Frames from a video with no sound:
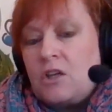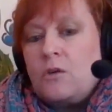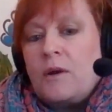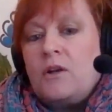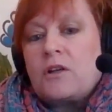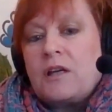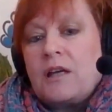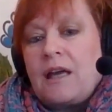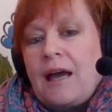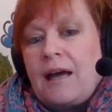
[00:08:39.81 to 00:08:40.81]
You are
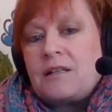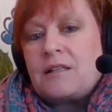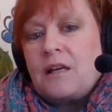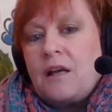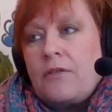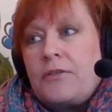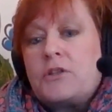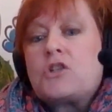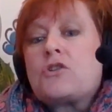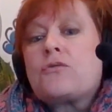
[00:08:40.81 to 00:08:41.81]
looking at the
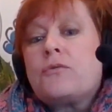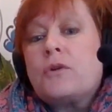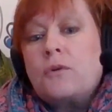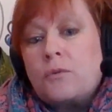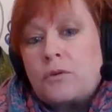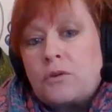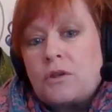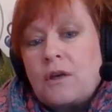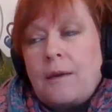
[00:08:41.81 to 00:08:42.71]
truth,